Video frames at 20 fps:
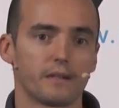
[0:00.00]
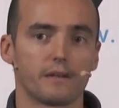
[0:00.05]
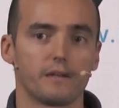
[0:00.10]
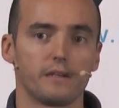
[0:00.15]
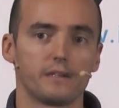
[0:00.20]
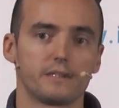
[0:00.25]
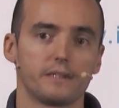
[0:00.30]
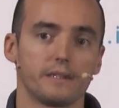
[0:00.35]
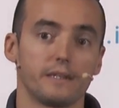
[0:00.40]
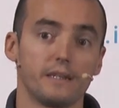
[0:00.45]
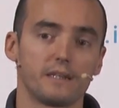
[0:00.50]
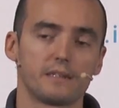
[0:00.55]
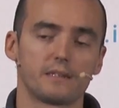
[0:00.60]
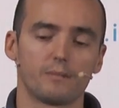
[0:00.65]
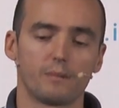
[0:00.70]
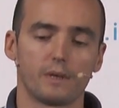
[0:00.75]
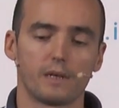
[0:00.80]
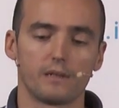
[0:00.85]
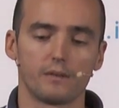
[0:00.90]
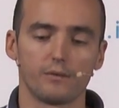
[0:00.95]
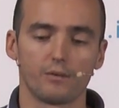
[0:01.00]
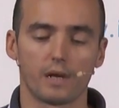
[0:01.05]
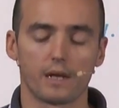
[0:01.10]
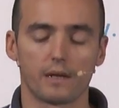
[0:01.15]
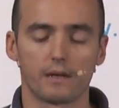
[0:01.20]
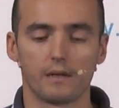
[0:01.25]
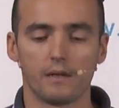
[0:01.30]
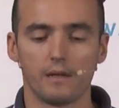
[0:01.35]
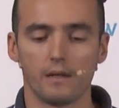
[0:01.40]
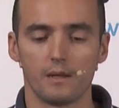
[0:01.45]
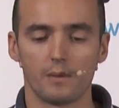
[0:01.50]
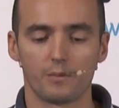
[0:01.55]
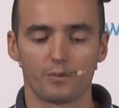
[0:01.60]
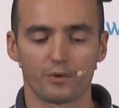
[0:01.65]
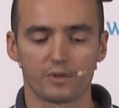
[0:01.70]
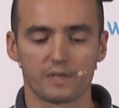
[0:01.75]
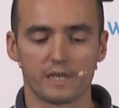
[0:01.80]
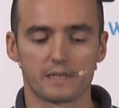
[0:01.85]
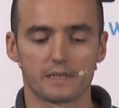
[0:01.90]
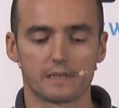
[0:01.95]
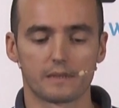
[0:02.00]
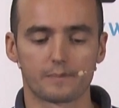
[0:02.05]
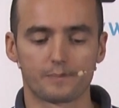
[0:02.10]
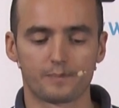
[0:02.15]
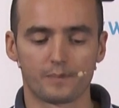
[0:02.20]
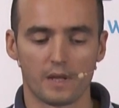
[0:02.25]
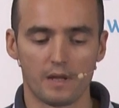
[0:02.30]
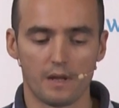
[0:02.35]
and it's XML, you can process it.